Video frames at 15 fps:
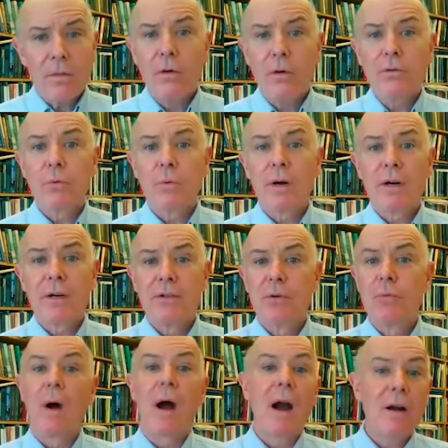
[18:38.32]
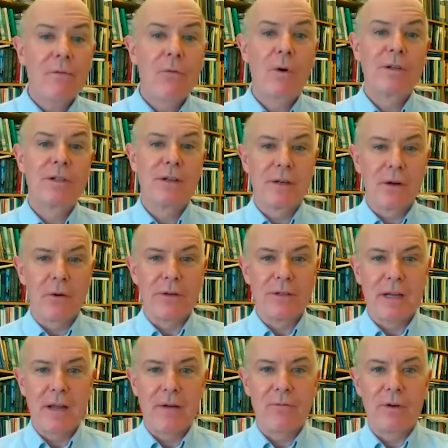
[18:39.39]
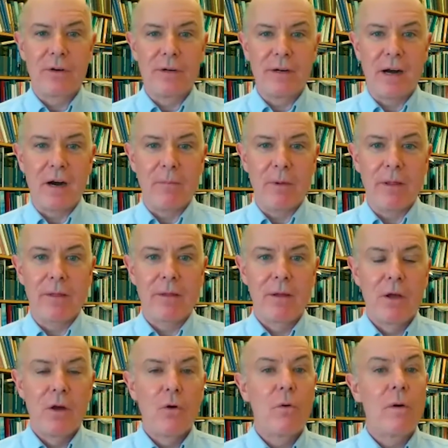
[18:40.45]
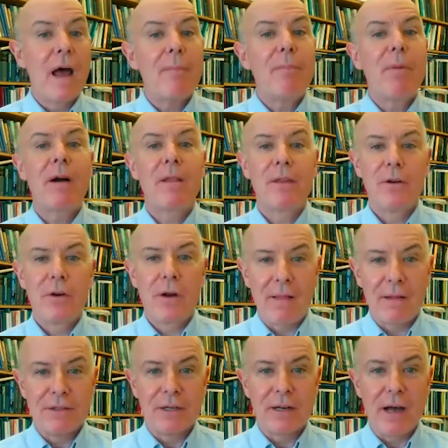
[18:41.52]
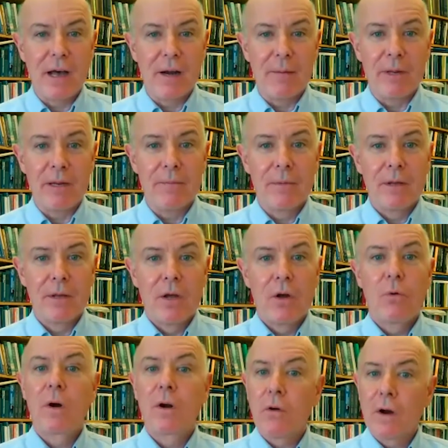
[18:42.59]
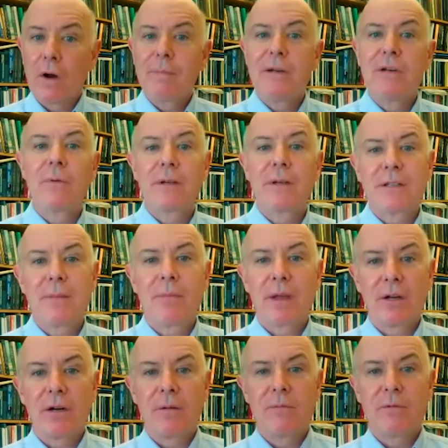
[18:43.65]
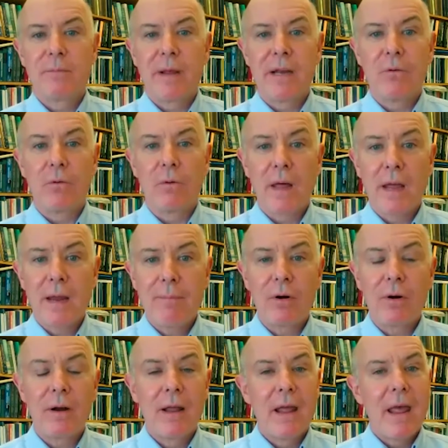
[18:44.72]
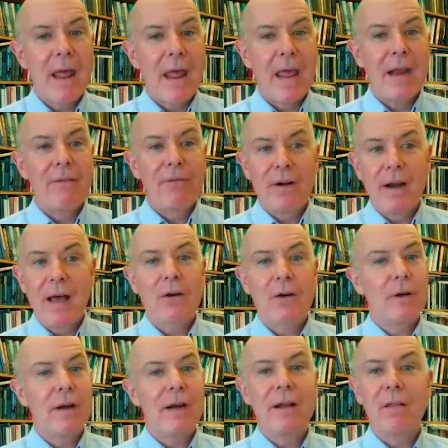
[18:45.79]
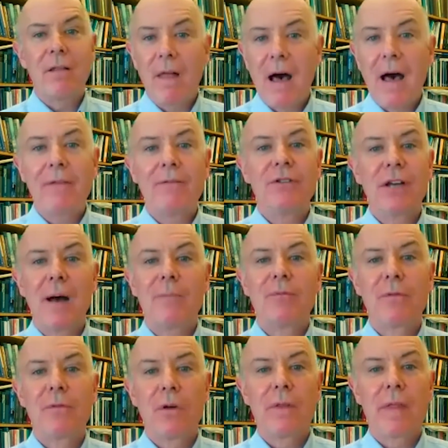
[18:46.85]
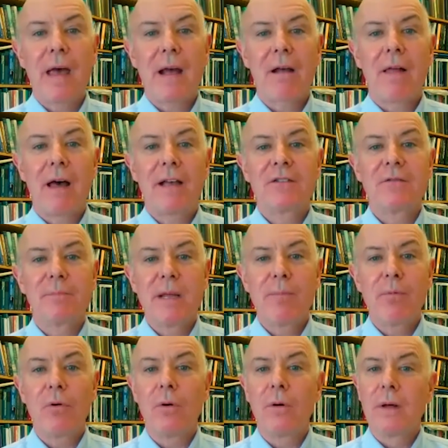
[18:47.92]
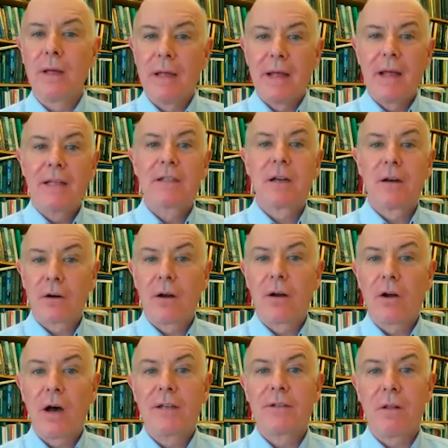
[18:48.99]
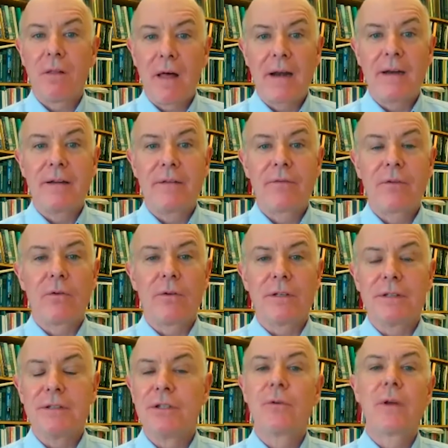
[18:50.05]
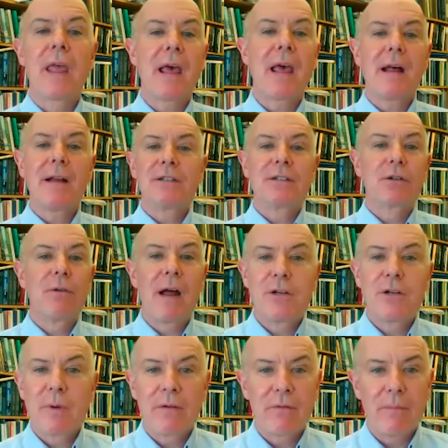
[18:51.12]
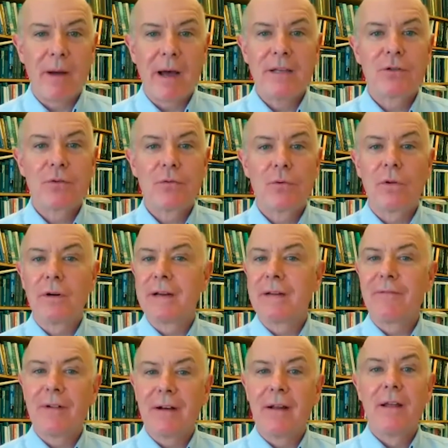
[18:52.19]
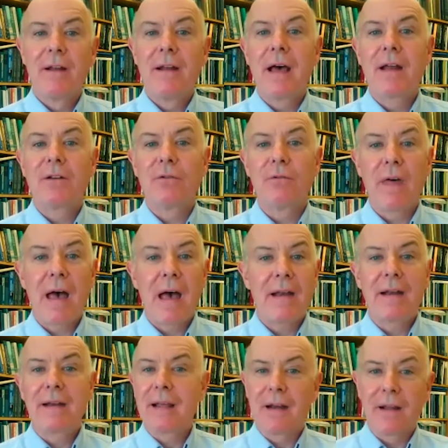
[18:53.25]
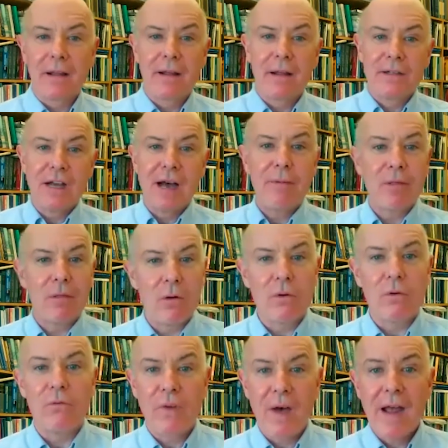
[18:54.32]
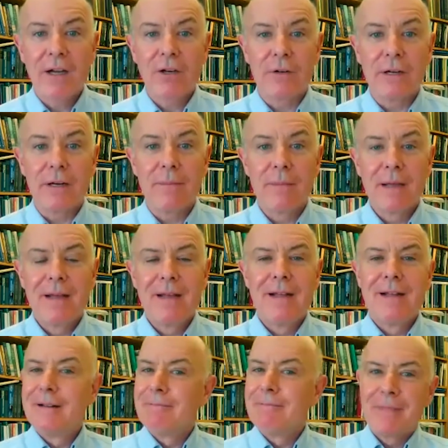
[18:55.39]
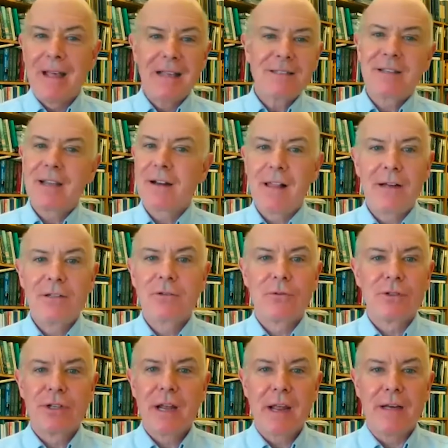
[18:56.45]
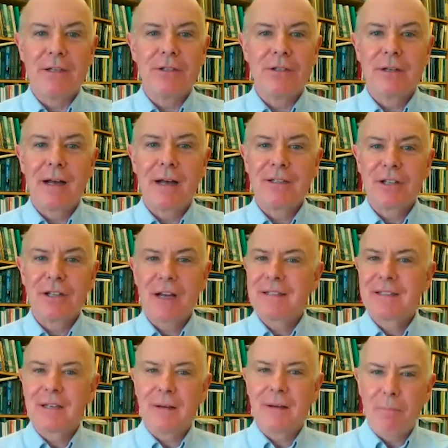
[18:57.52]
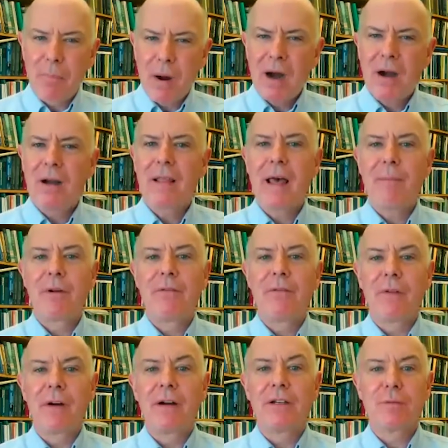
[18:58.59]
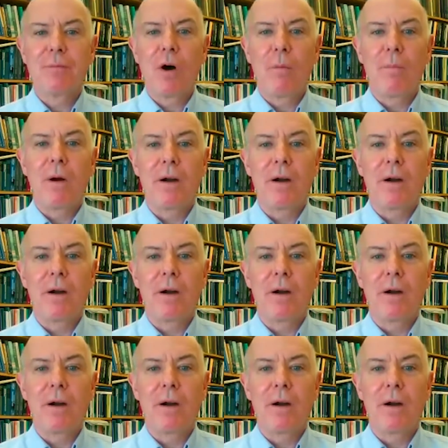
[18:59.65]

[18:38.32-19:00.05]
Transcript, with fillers: those workers who aren't fortunate to go to Stanford or Dartmouth, who are not part of the knowledge economy, who are going to be doing something in terms of manual labor and if you're not creating a lot of jobs for that class of people, it's going to cause a lot of difficulties. You cannot just graduate from high school or even not do that and get a, a job at the local factory. That's technological change. Uh, China's a, a part of that, but a very small